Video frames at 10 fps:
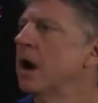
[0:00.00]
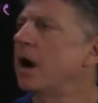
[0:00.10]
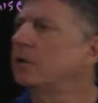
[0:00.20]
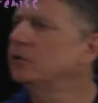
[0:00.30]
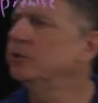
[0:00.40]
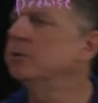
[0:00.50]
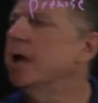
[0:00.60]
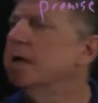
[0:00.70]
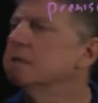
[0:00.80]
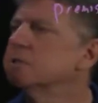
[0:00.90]
I'll do
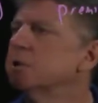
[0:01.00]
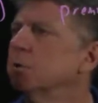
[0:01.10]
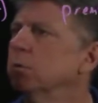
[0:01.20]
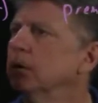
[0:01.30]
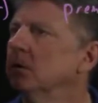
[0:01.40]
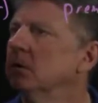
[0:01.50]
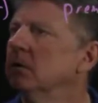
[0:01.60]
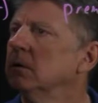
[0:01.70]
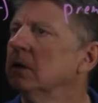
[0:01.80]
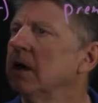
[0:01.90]
that. So
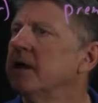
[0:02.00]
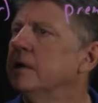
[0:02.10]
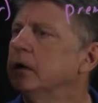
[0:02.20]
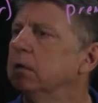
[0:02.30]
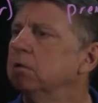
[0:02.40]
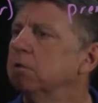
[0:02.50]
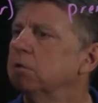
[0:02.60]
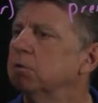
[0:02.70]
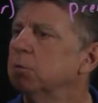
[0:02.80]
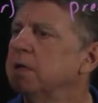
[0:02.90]
line
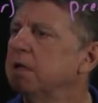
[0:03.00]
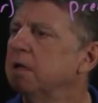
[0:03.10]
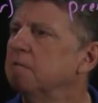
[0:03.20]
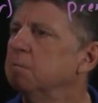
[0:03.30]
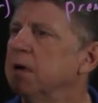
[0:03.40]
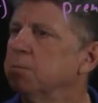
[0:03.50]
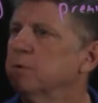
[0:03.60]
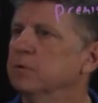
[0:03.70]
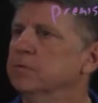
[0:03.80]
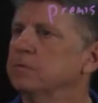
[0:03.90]
3 of my
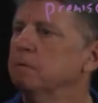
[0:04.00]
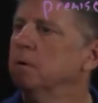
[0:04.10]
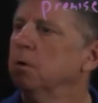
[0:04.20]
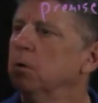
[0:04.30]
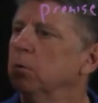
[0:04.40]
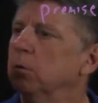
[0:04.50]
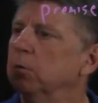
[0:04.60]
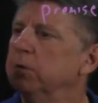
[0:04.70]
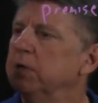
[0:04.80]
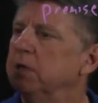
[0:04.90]
proof will
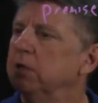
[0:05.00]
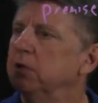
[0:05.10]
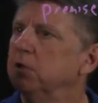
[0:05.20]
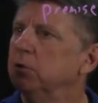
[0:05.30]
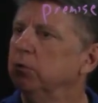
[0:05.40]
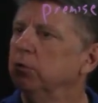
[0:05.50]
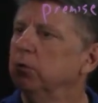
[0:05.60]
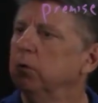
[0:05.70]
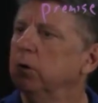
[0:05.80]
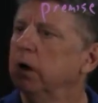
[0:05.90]
be
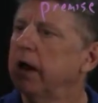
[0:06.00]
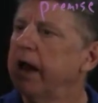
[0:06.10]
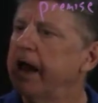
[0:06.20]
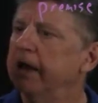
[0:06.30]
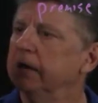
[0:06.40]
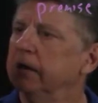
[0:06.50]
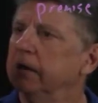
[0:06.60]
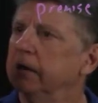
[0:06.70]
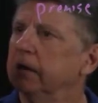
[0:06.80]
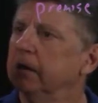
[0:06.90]
Q and
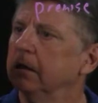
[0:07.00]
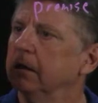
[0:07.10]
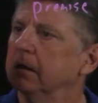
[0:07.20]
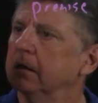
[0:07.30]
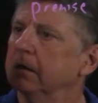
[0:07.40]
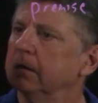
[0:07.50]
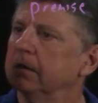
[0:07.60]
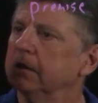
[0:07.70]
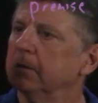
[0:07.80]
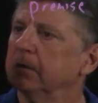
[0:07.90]

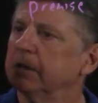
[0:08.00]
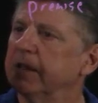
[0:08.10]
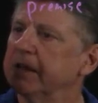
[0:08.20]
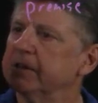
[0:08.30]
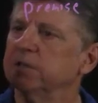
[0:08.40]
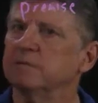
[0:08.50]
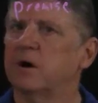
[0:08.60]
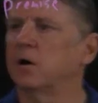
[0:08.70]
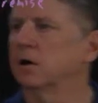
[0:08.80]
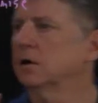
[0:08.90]
the double negation of
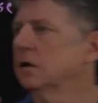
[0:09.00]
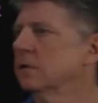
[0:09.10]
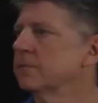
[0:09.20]
R,